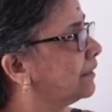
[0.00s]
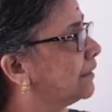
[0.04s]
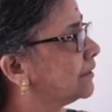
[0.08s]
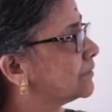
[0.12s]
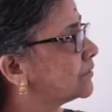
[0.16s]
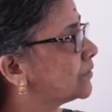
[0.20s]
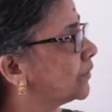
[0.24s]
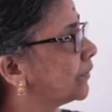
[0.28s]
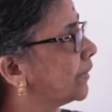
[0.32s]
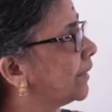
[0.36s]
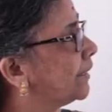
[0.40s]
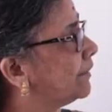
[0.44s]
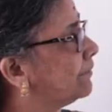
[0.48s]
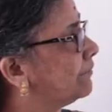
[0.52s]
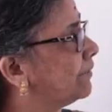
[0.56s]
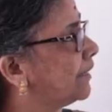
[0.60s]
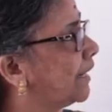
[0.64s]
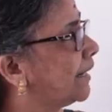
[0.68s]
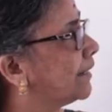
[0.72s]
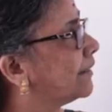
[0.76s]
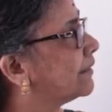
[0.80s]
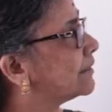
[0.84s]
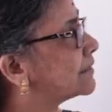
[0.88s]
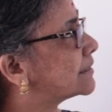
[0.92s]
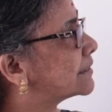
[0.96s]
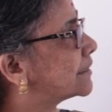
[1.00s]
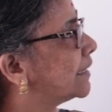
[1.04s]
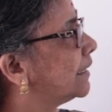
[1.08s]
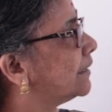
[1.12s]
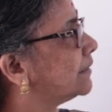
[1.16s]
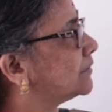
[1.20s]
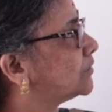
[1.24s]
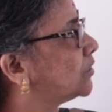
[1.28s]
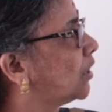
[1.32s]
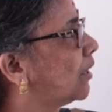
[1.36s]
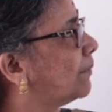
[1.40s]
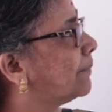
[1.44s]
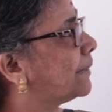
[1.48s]
So anyway
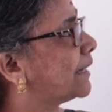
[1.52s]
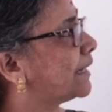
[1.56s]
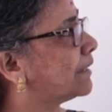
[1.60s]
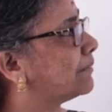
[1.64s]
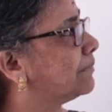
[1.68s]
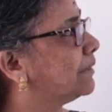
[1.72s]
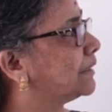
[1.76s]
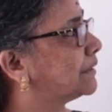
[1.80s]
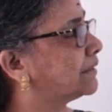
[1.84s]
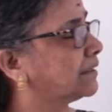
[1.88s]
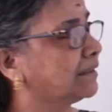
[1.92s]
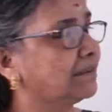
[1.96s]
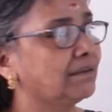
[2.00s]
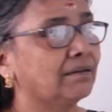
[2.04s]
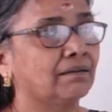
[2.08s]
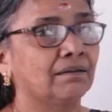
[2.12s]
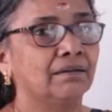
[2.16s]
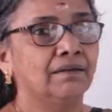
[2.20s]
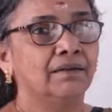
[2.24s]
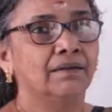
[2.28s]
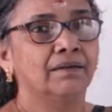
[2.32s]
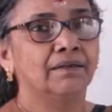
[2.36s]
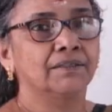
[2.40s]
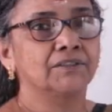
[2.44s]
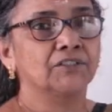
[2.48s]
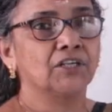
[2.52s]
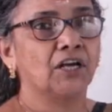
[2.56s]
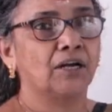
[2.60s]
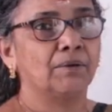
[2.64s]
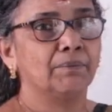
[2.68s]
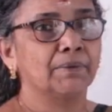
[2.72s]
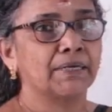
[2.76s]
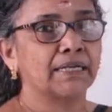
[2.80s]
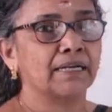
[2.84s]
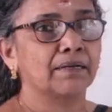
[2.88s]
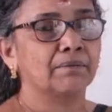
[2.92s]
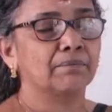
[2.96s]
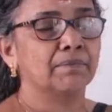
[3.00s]
understand geometric
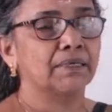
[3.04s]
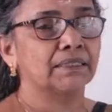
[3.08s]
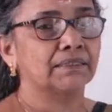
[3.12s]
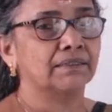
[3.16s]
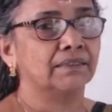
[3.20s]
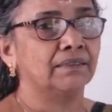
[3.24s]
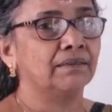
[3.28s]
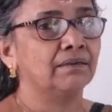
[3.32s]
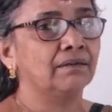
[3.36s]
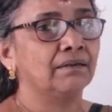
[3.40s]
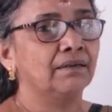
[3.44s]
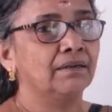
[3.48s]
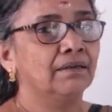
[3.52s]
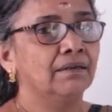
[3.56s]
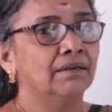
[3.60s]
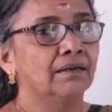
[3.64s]
method